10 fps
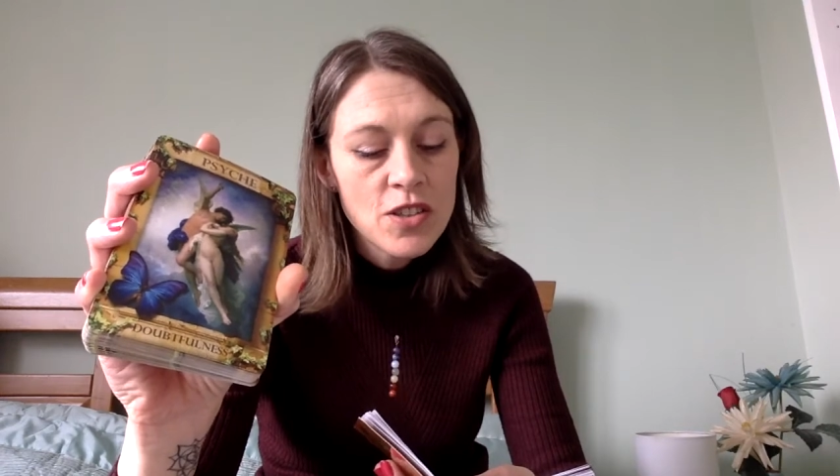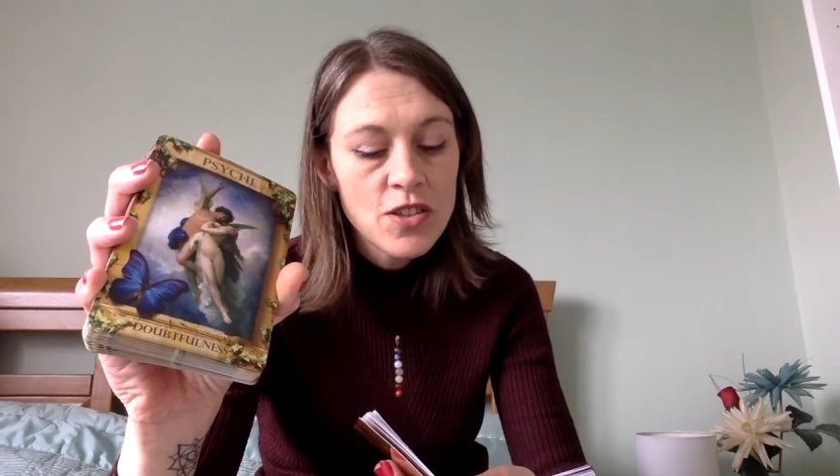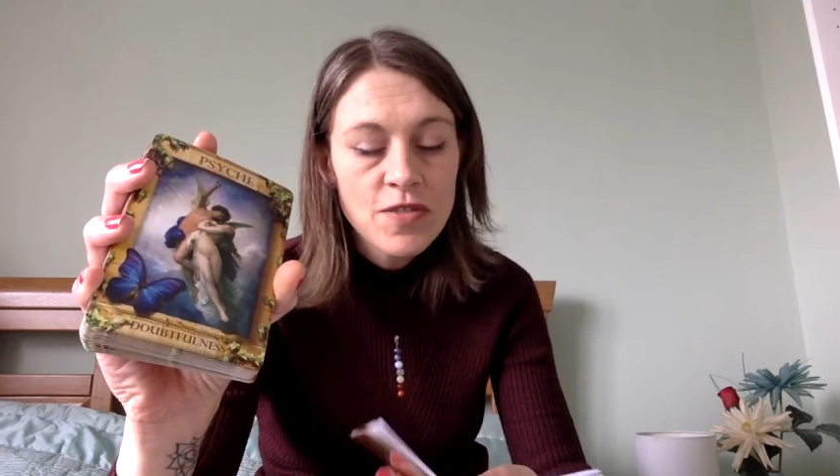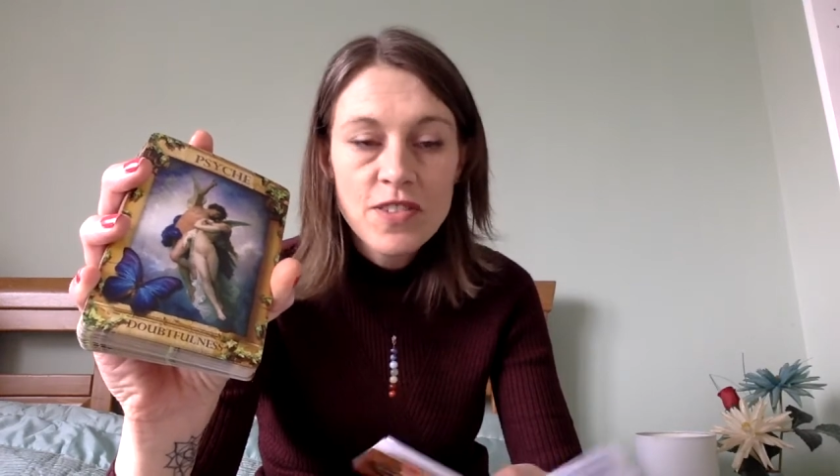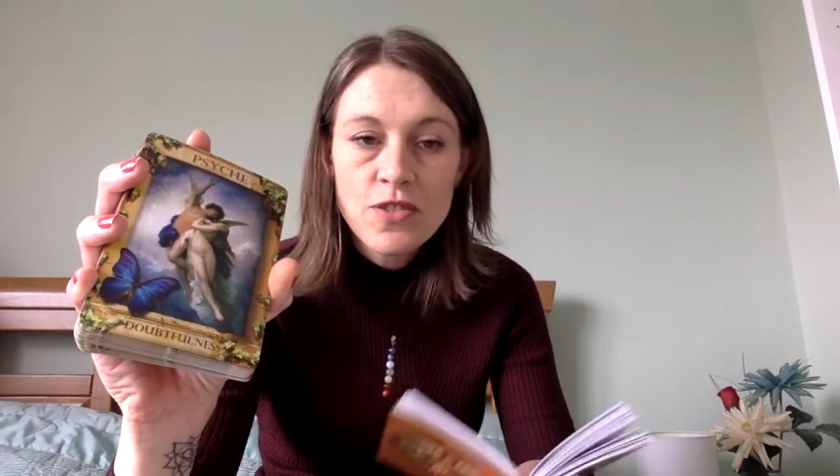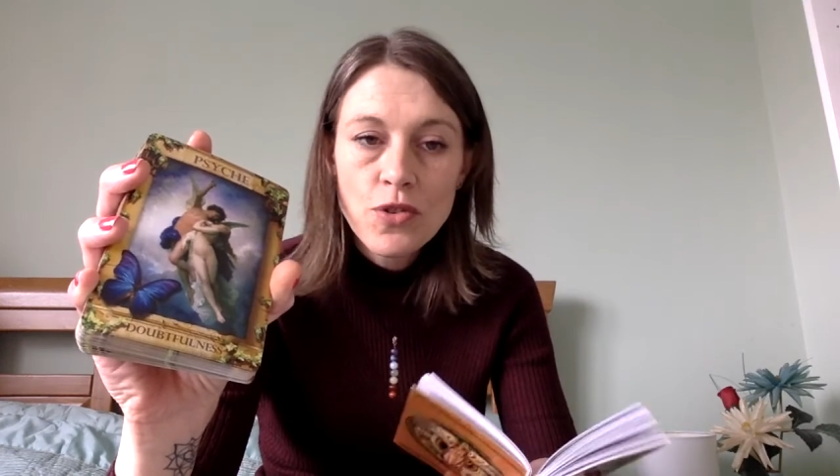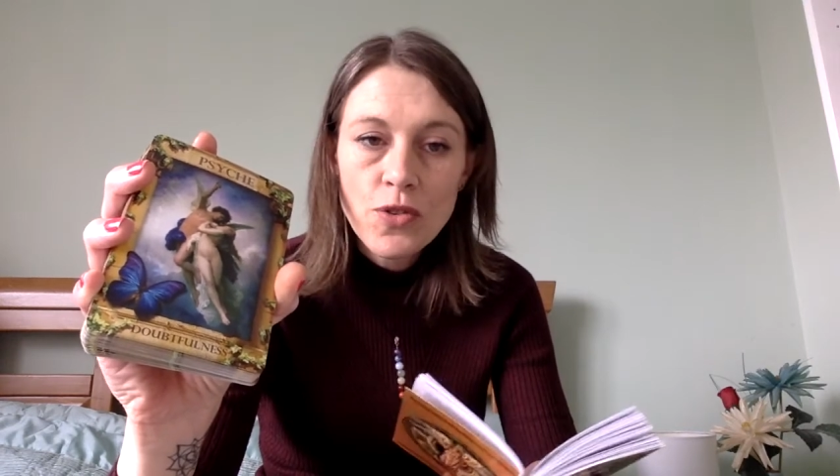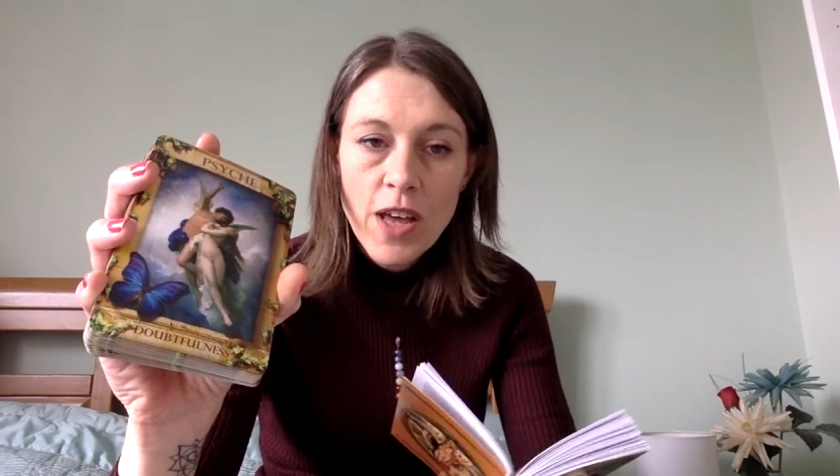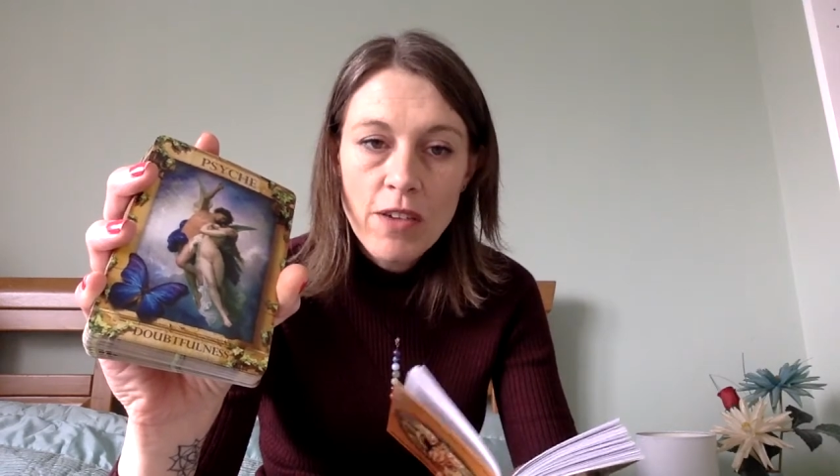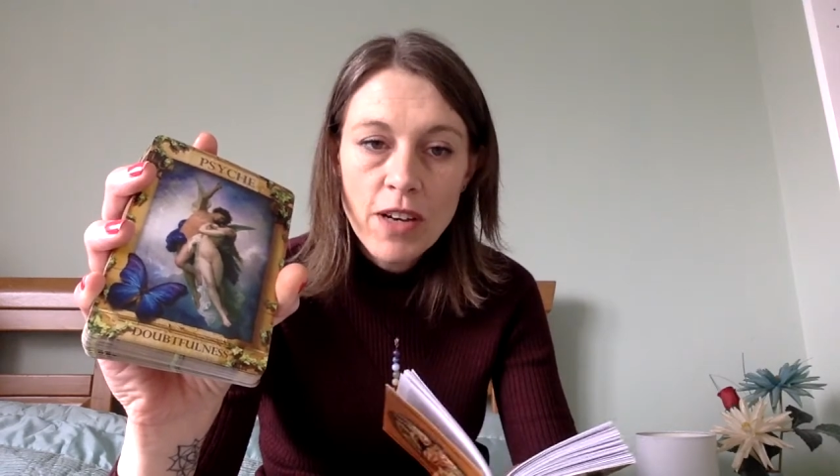to
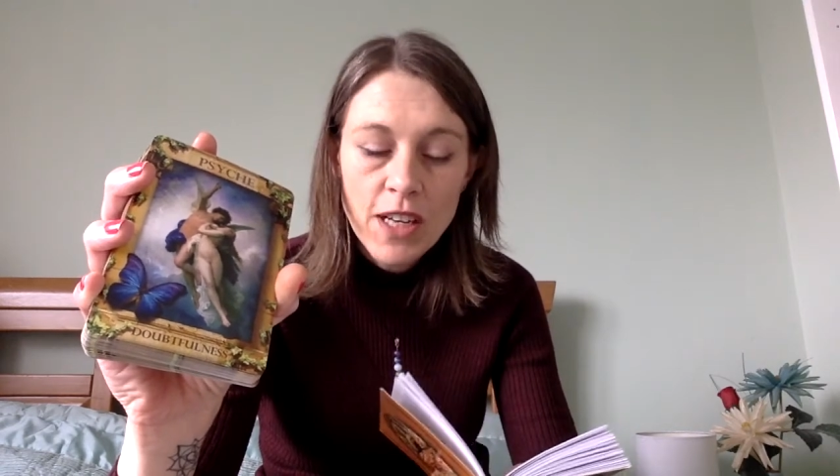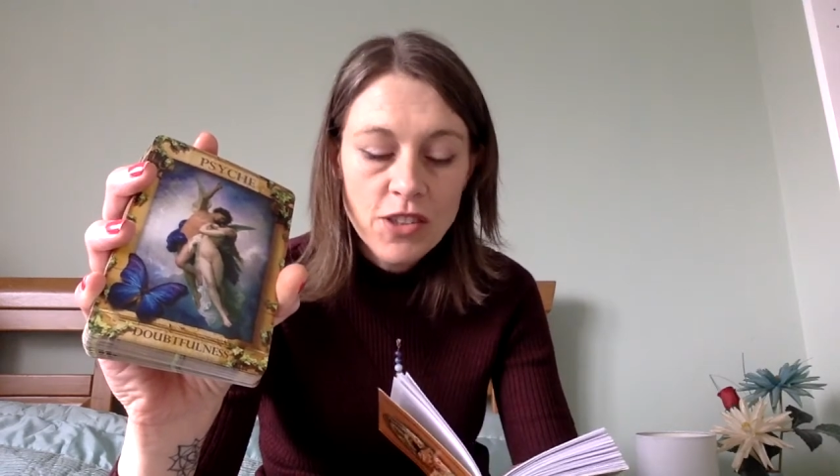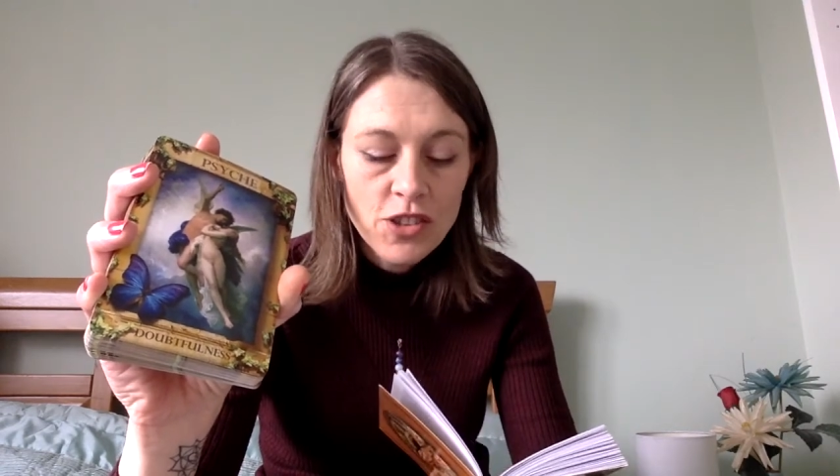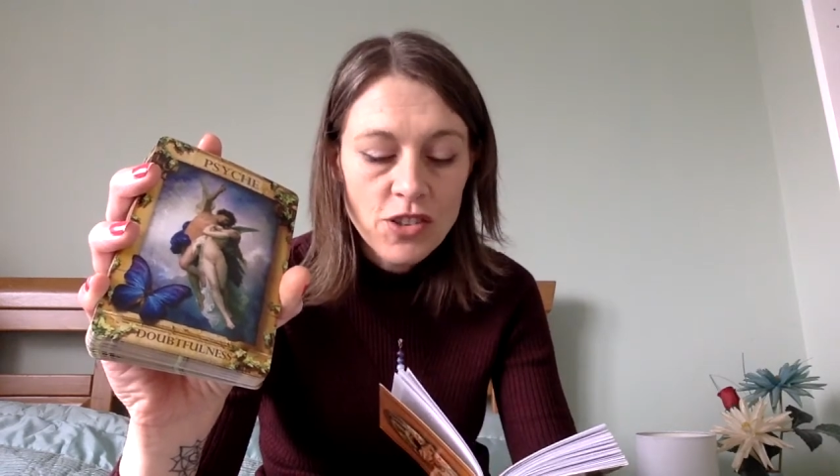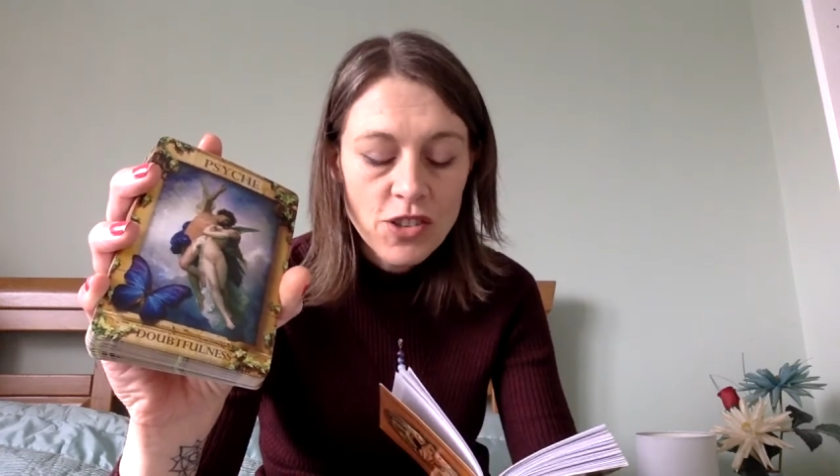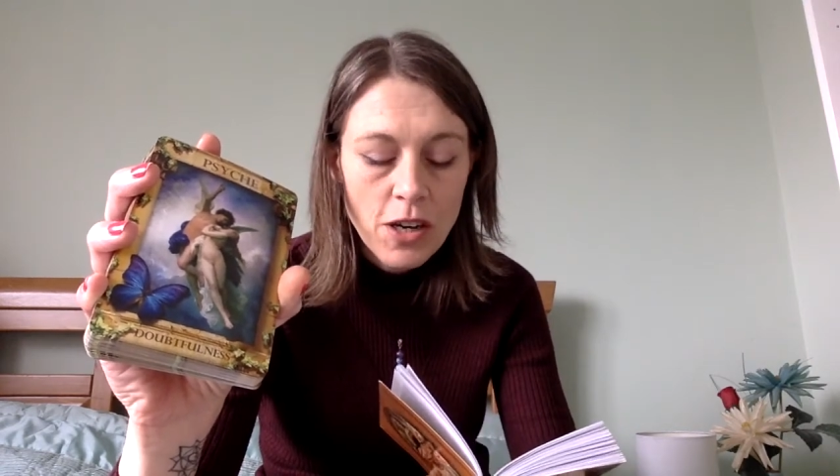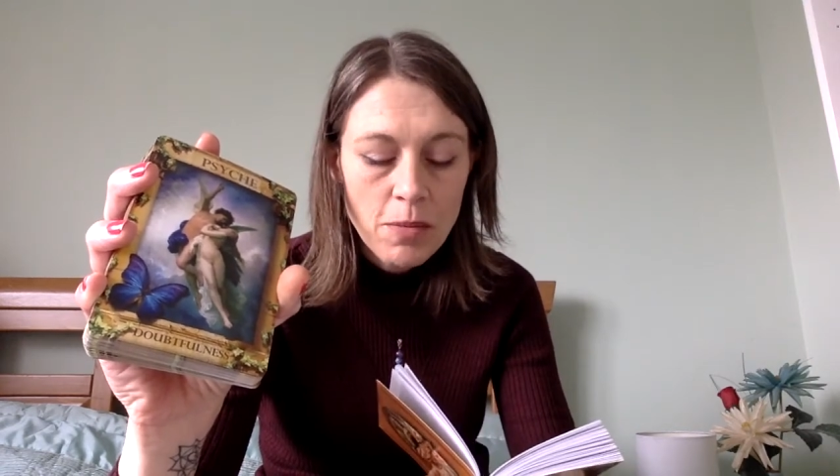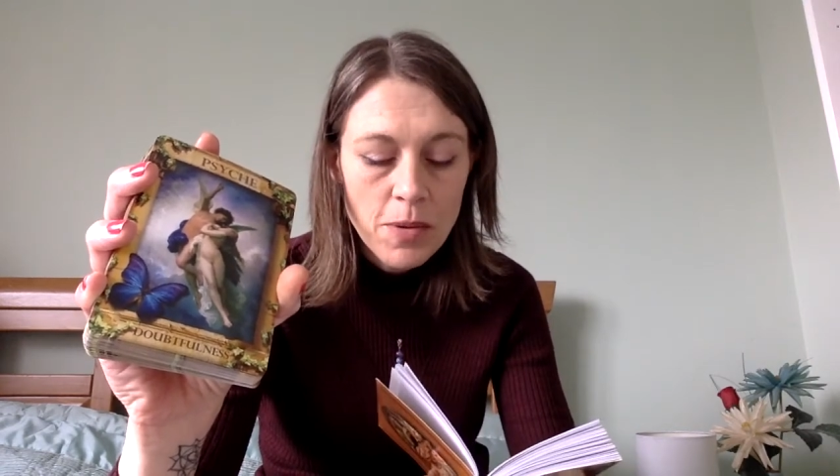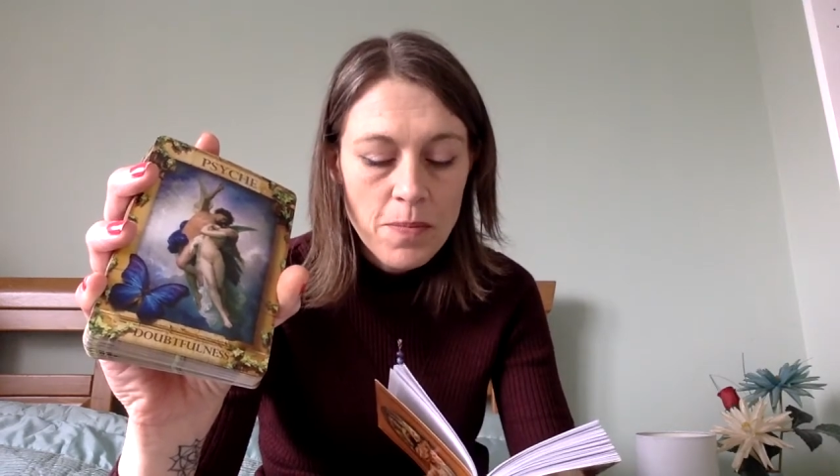restore their relationship.